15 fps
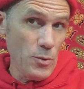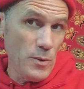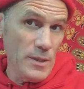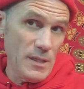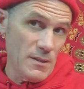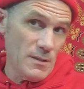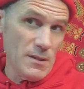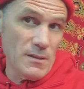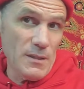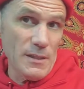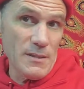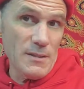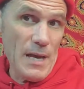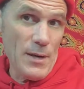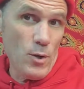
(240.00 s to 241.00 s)
of these as like
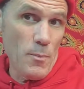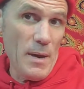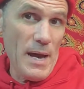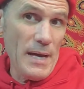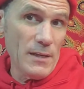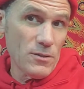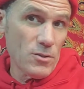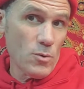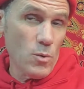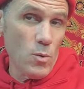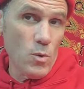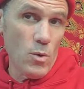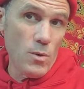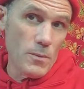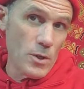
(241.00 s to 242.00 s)
saddlebags,
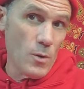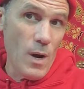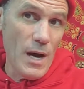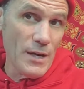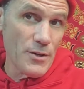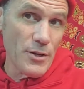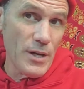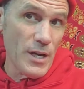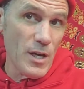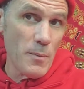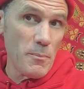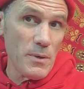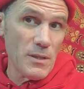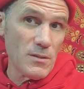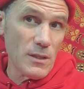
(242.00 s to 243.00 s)
or on your
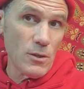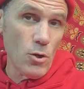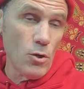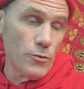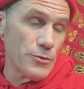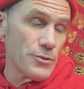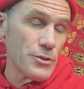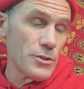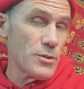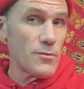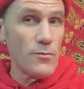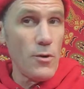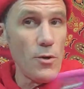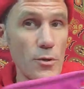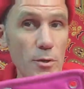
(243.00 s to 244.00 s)
hip as like holsters
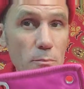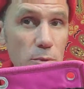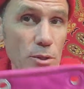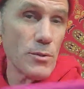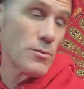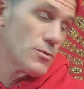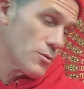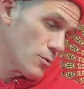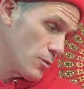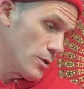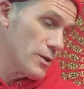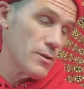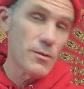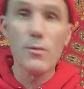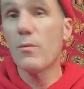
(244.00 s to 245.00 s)
for all your balloons, or you
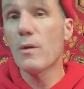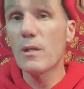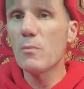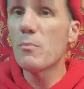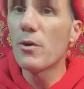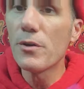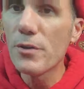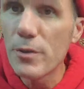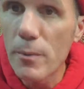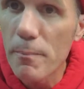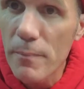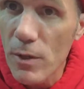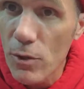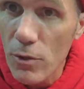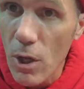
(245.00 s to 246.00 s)
can throw it as part of
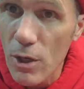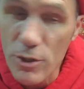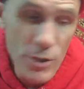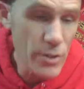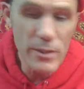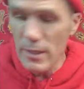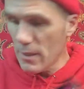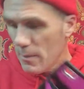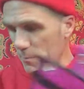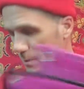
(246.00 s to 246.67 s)
your larger setup.